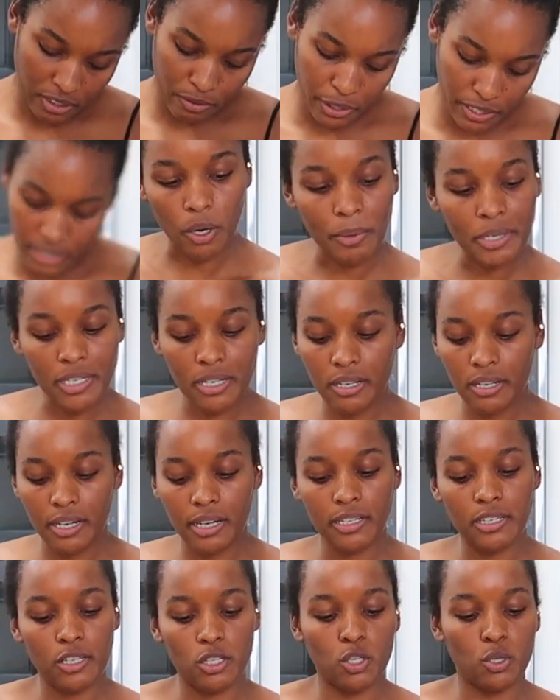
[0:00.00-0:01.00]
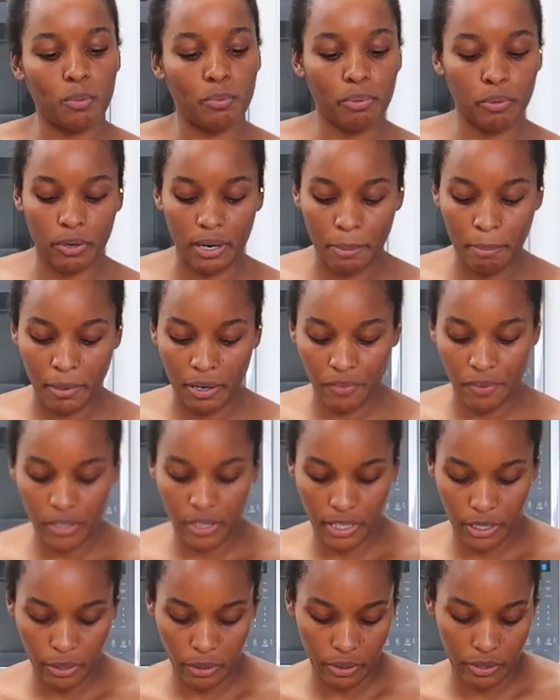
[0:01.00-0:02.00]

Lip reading: It's always a good idea to prep everything you're